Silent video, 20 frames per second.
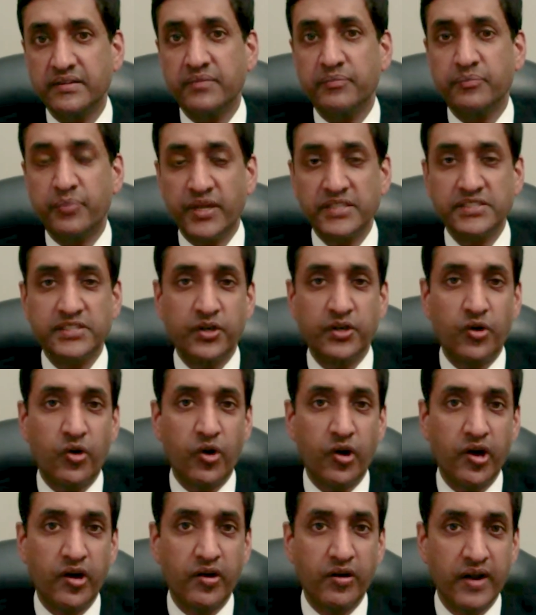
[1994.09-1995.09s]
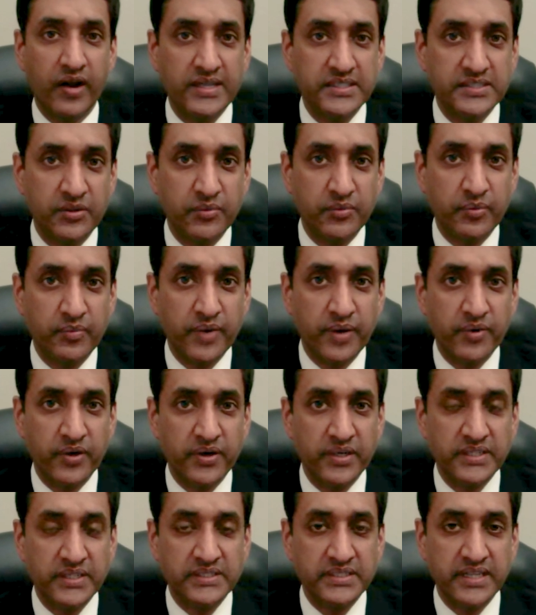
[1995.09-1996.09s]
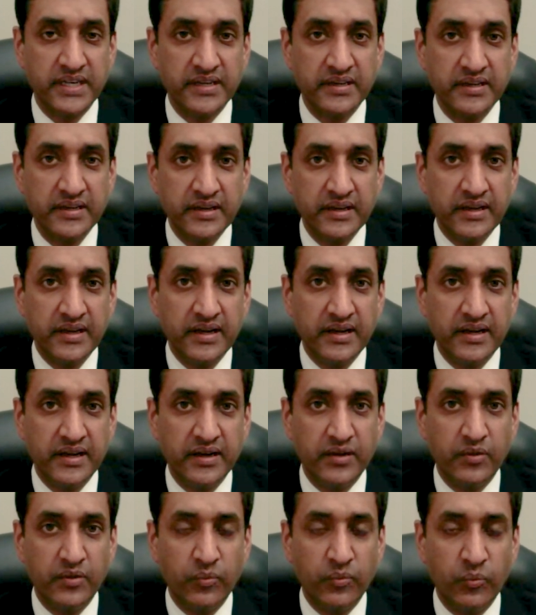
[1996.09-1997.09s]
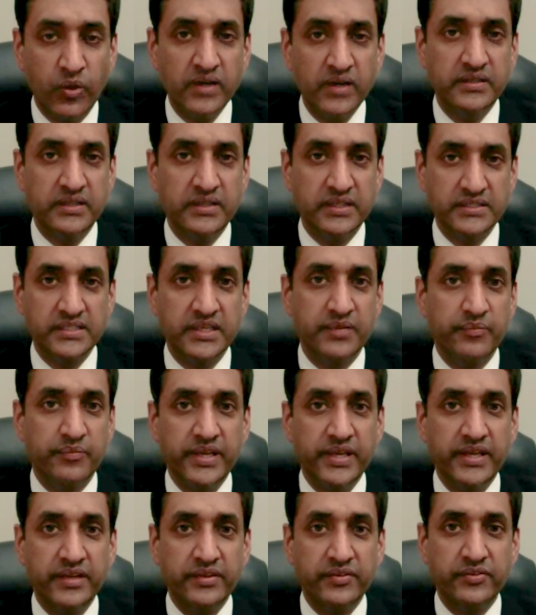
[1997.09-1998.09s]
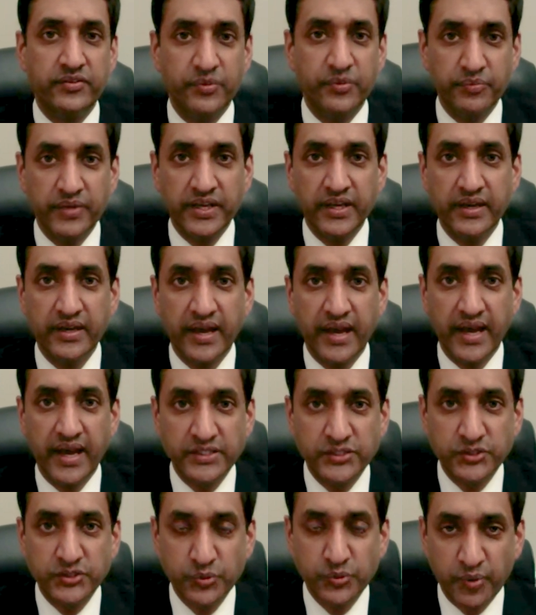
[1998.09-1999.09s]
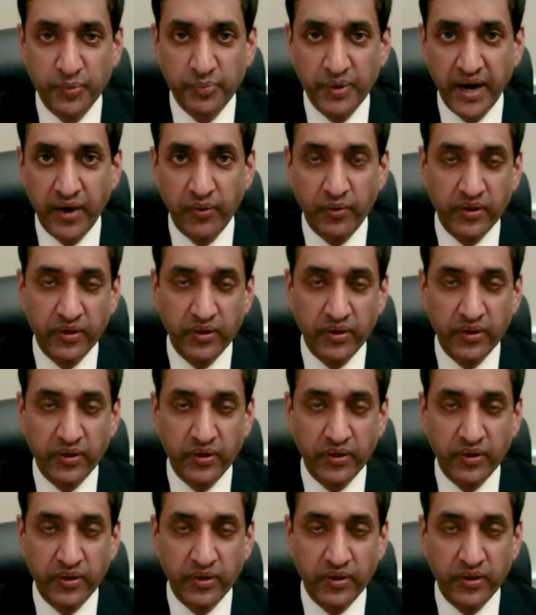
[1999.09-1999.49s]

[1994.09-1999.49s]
President Carter, I still remember, he said, what does it mean to be a superpower?